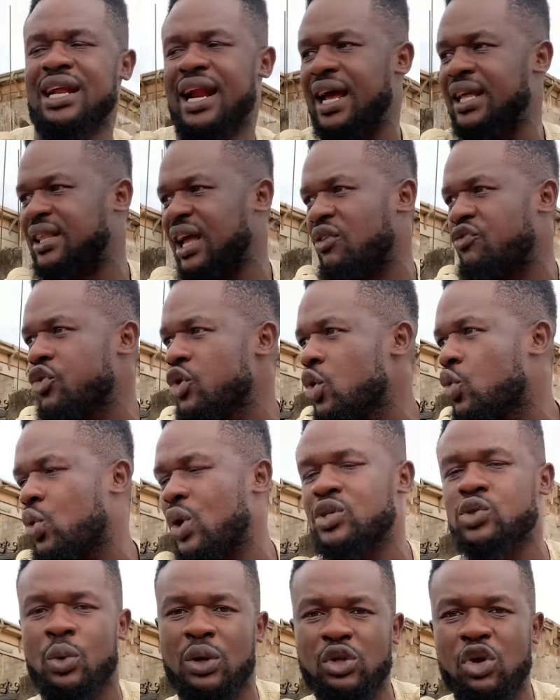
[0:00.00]
that are interviewing
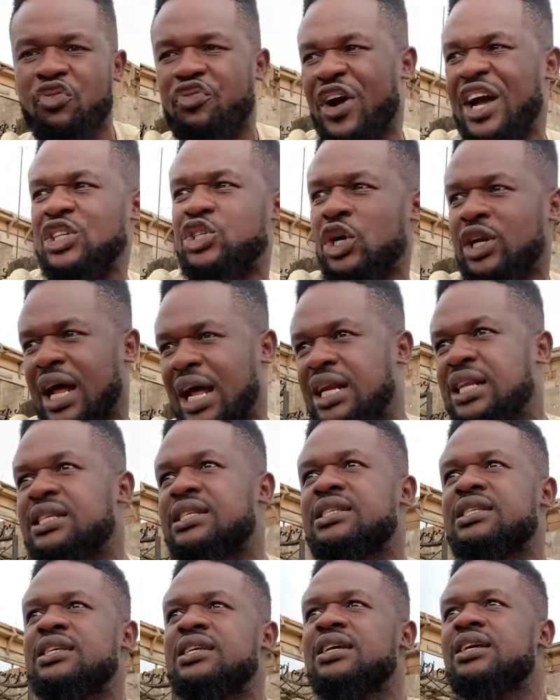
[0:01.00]
questions. He wants to fight
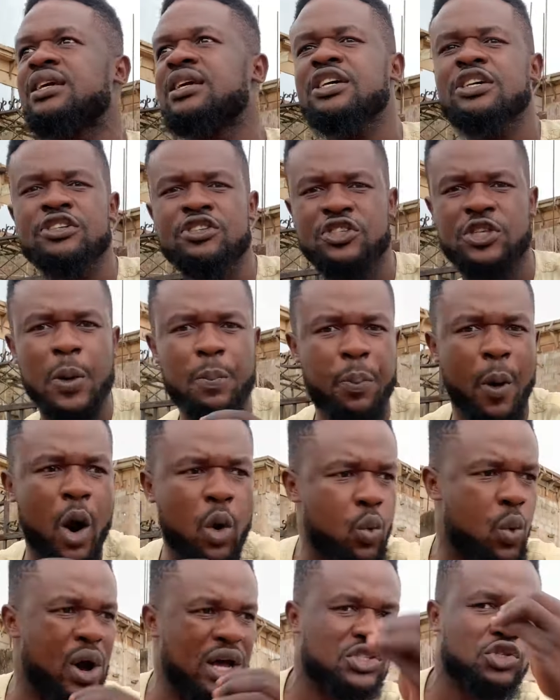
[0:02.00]
journalists. Simple
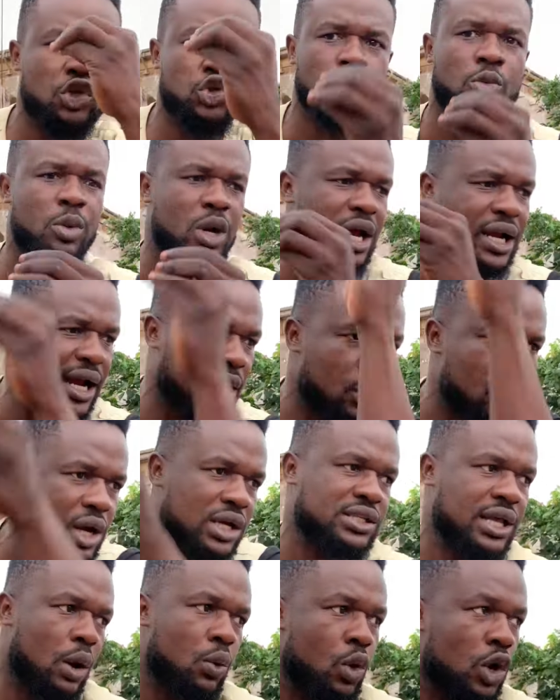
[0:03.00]
question Oshiomhole cannot
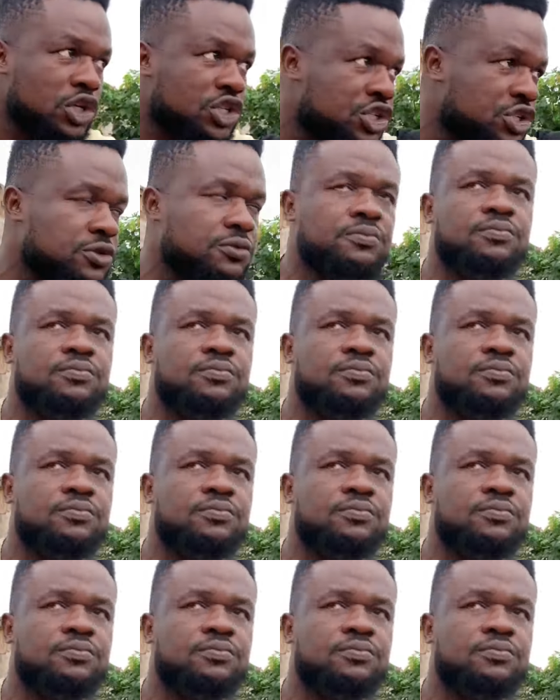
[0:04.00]
answer. Watch.